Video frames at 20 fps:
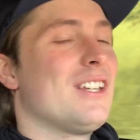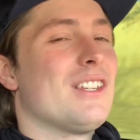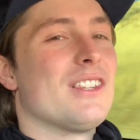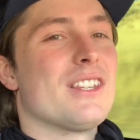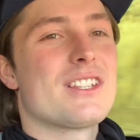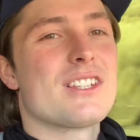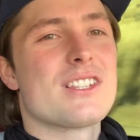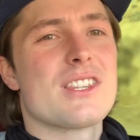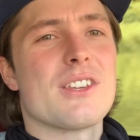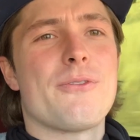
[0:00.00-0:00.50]

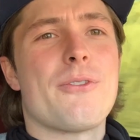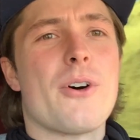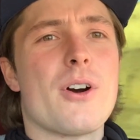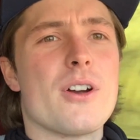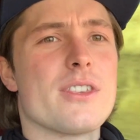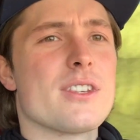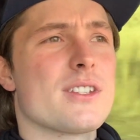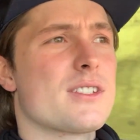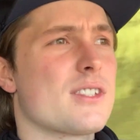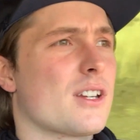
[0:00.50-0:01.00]
this is the
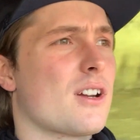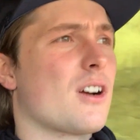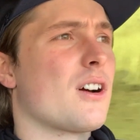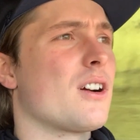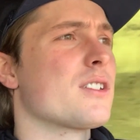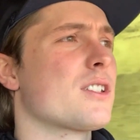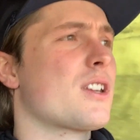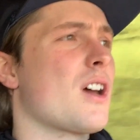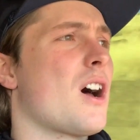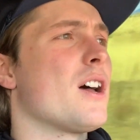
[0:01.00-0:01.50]
farthest the
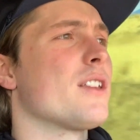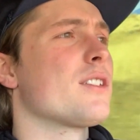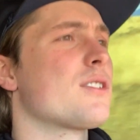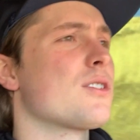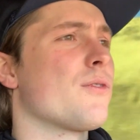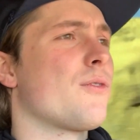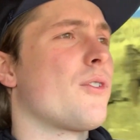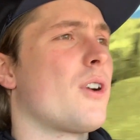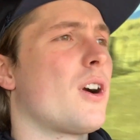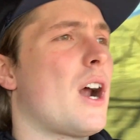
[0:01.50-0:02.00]
car's gone
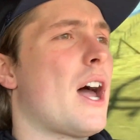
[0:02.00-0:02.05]
so far.